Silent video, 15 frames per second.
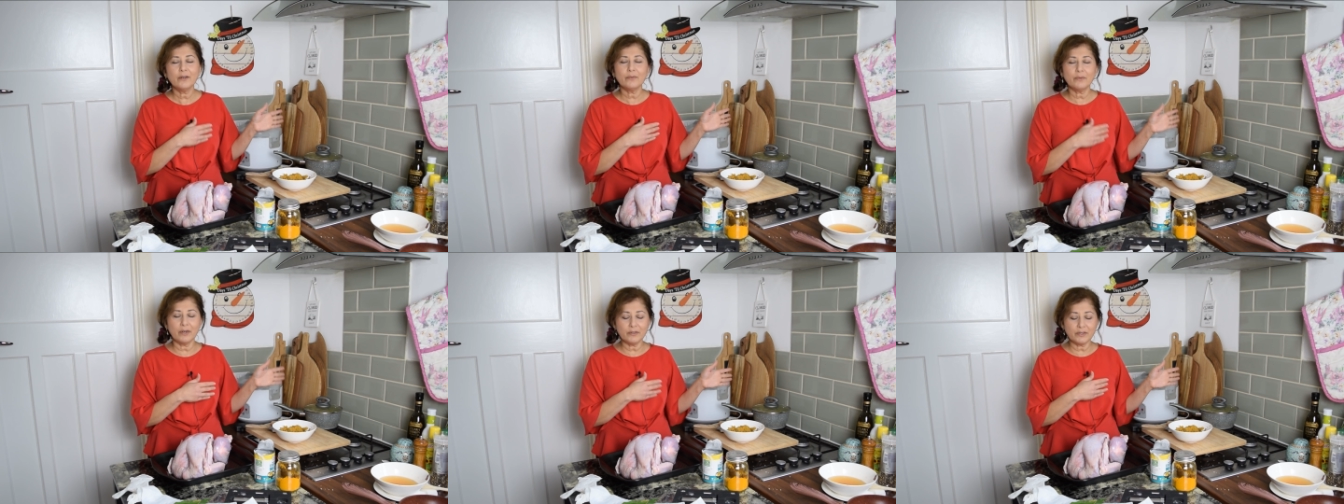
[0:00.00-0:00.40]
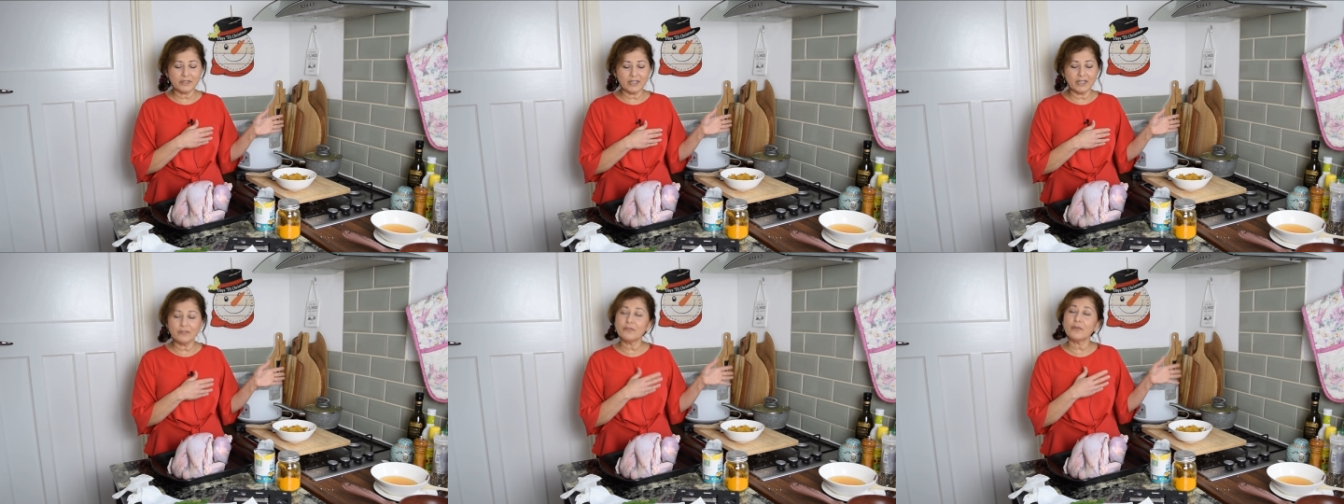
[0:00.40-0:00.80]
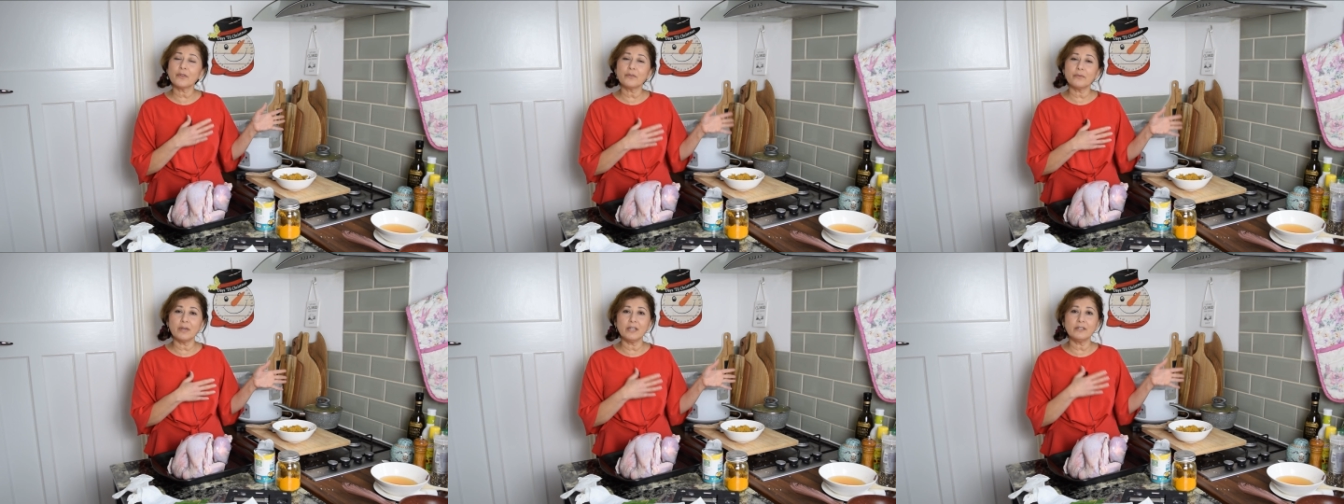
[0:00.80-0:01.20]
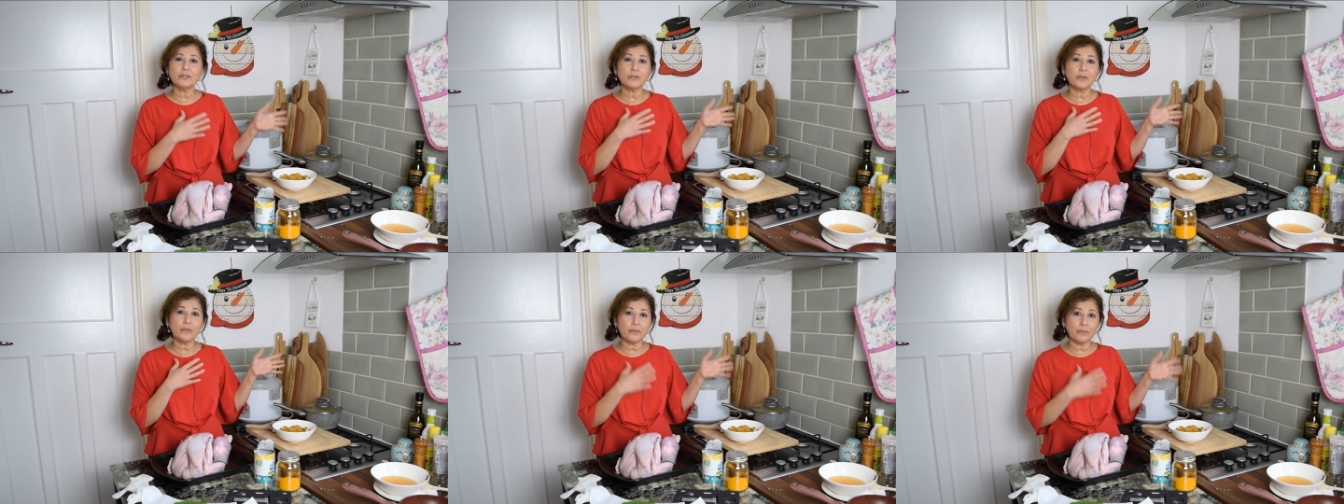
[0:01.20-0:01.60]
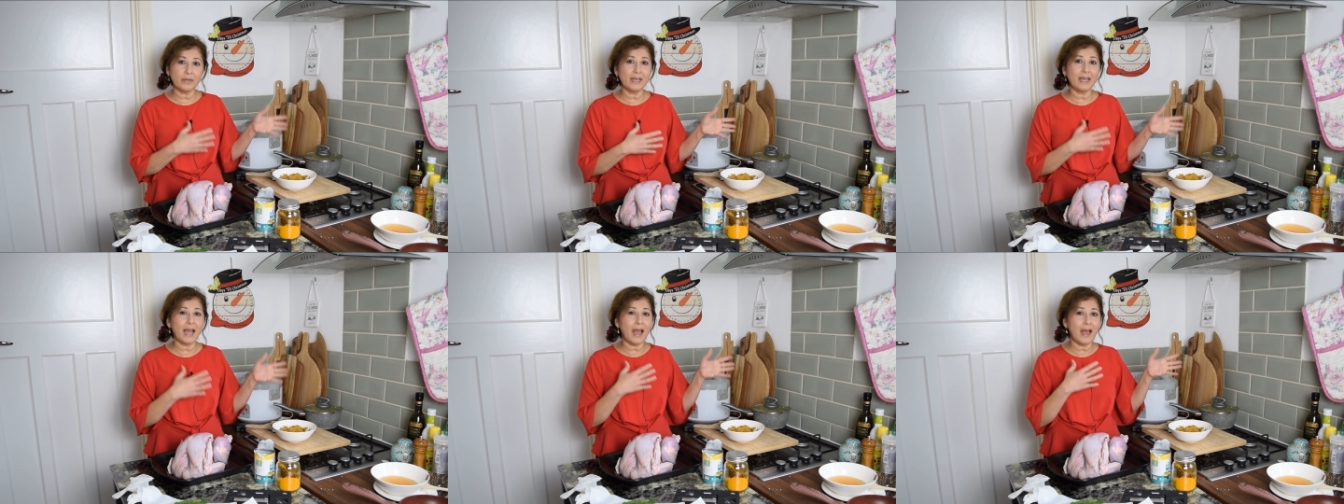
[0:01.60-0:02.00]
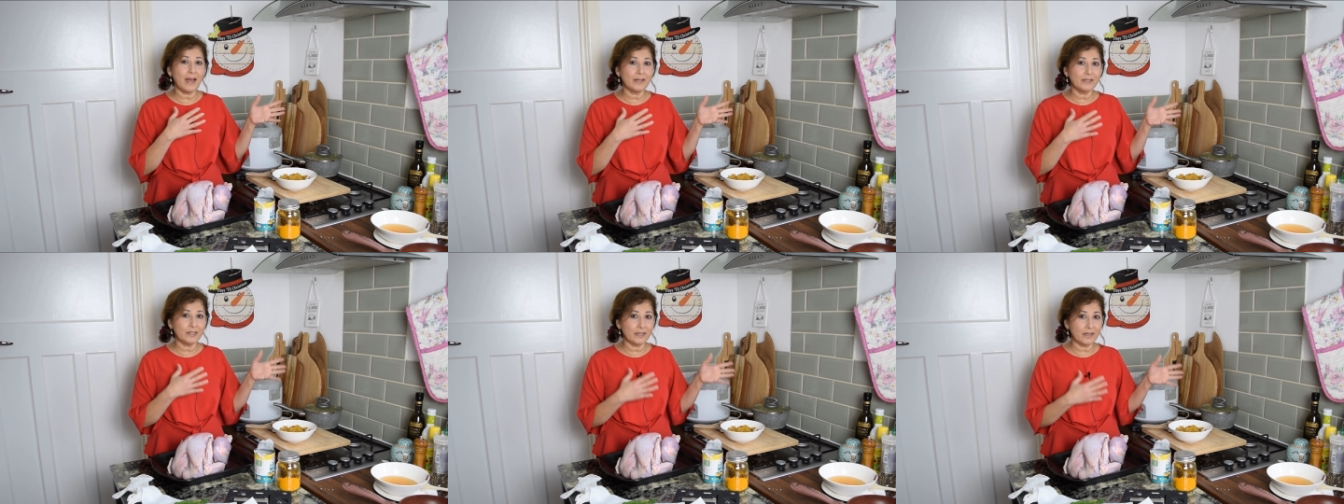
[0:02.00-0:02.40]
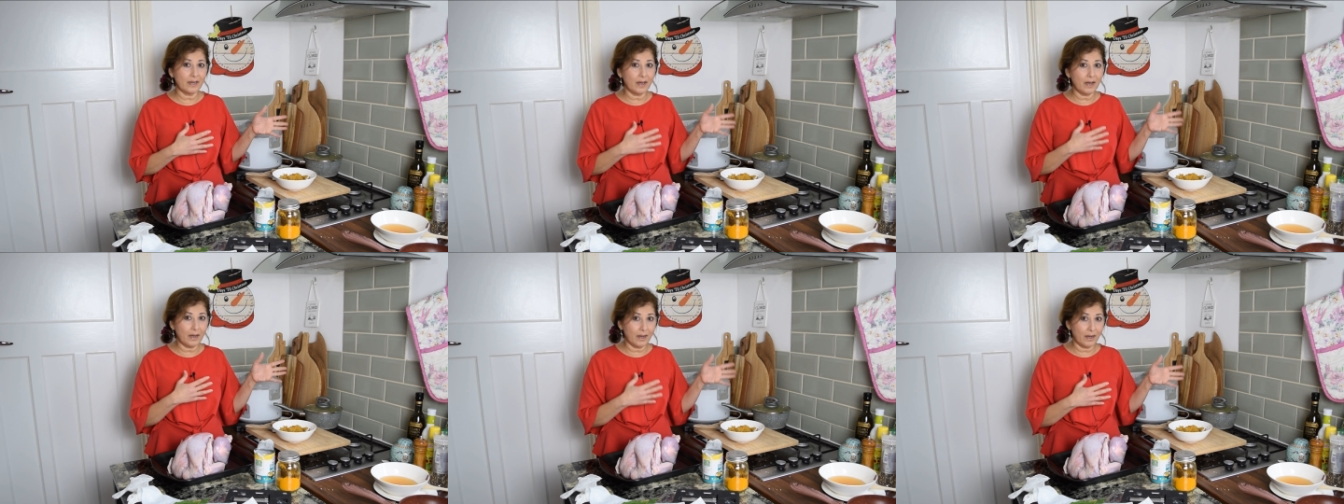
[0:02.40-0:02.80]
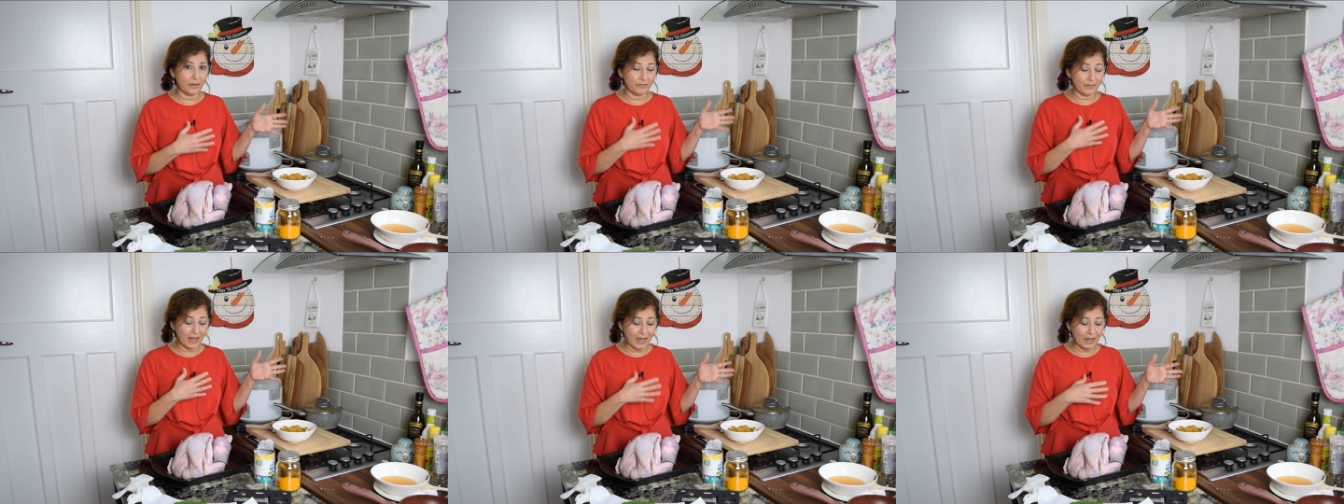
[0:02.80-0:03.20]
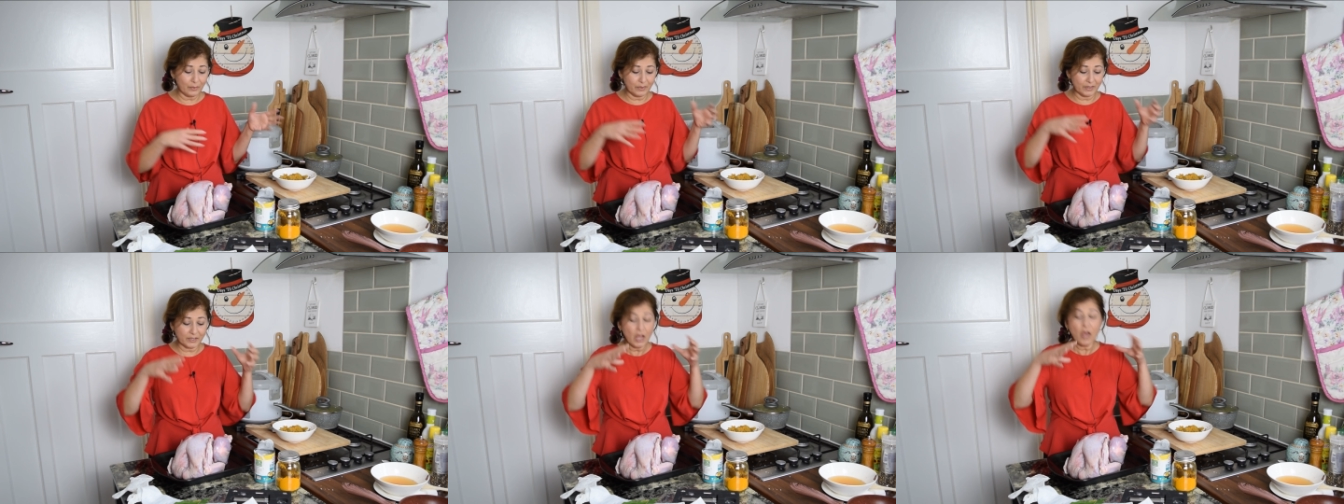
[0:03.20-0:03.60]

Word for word: roast it for three to three and a half hours